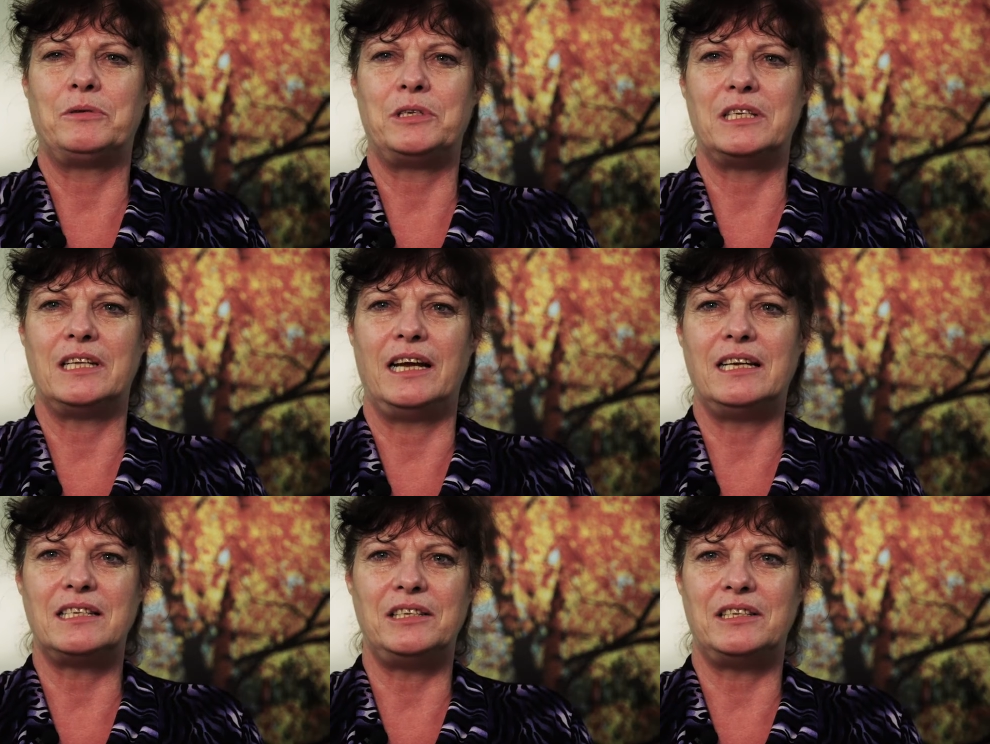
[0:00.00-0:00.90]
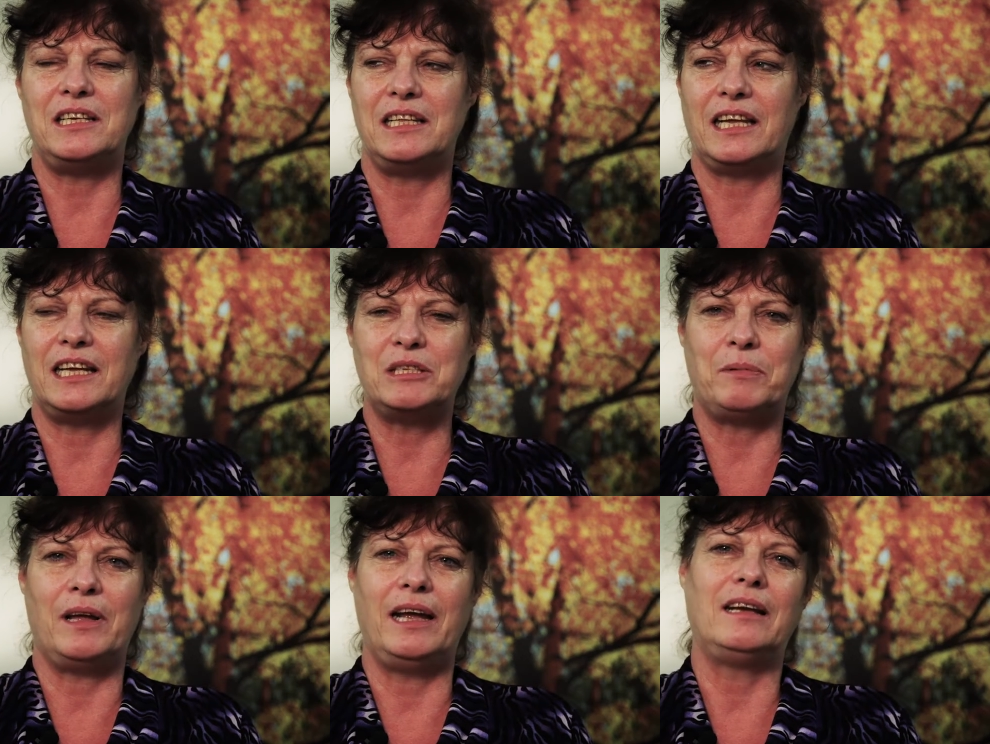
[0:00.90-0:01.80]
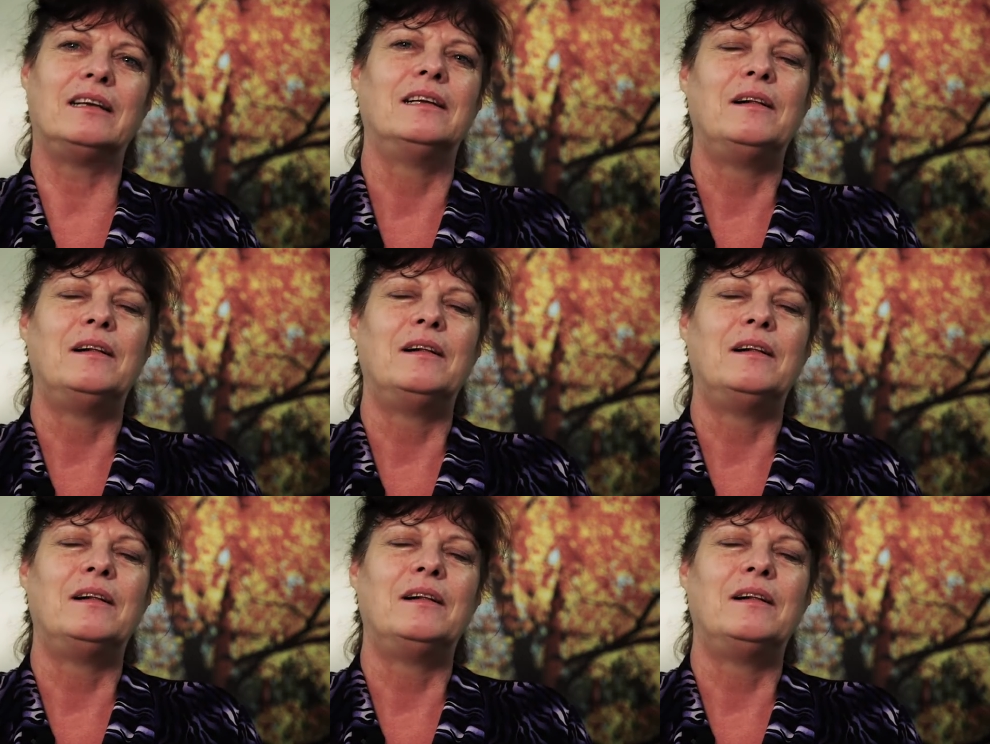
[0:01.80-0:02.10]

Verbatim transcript: which is nice. You see the kids playing.